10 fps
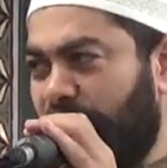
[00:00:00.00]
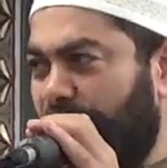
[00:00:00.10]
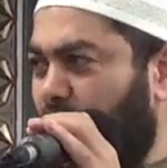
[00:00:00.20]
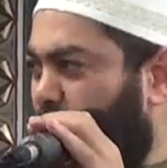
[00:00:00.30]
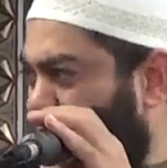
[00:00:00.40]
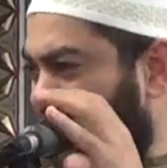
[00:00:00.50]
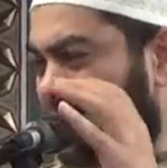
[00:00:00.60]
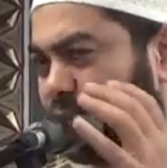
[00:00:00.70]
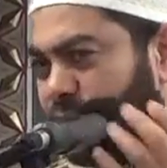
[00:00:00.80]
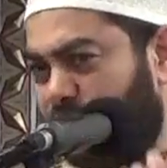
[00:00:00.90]
And please,
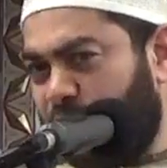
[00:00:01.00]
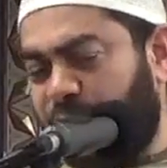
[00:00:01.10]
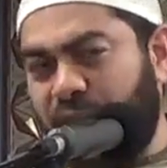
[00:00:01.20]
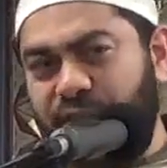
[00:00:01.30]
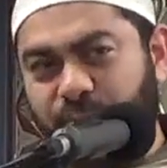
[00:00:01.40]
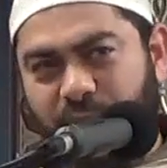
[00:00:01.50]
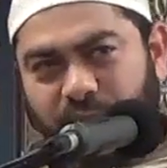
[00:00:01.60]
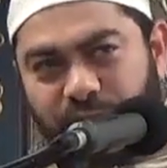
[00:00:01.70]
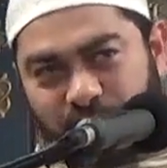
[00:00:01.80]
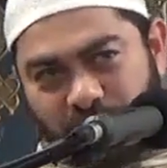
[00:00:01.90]
if you find space
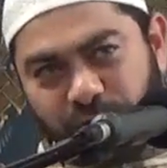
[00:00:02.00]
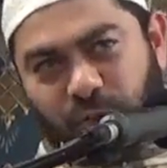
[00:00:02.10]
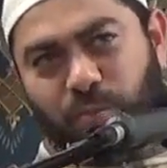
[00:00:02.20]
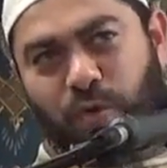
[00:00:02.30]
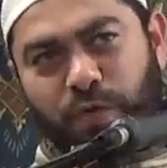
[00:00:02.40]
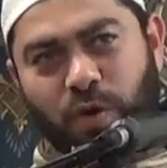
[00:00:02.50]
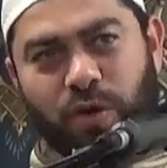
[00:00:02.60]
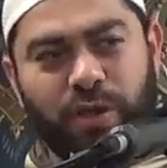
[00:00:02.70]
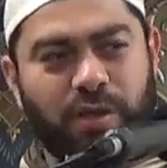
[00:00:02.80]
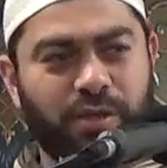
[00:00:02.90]
in front of you, move
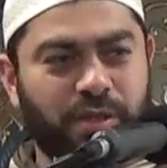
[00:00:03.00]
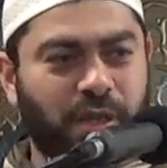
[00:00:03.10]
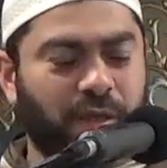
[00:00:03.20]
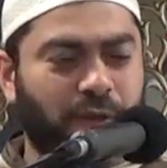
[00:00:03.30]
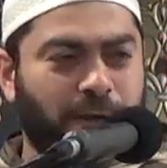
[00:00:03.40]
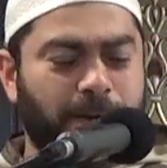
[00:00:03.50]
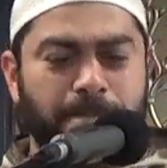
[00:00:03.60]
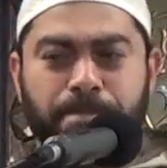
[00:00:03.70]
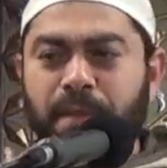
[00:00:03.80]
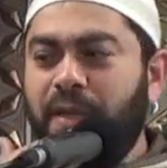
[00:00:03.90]
forward. Jazakallah
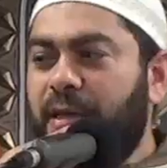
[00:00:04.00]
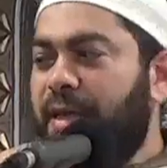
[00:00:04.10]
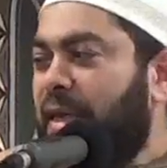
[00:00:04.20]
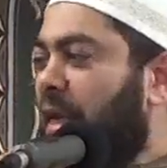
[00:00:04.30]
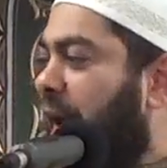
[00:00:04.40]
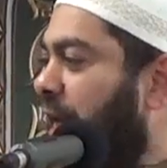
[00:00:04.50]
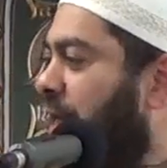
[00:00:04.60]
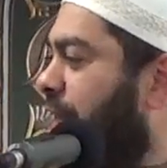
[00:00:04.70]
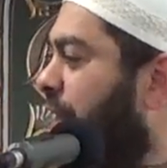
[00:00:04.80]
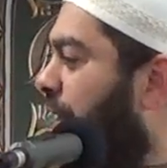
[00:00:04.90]
khair.
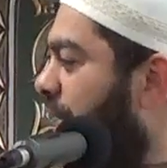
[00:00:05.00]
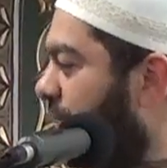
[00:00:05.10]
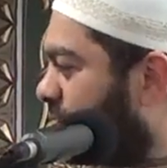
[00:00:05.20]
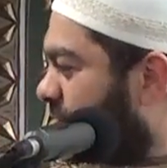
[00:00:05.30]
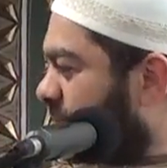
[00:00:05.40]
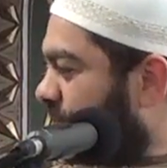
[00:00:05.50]
Al-qira'at.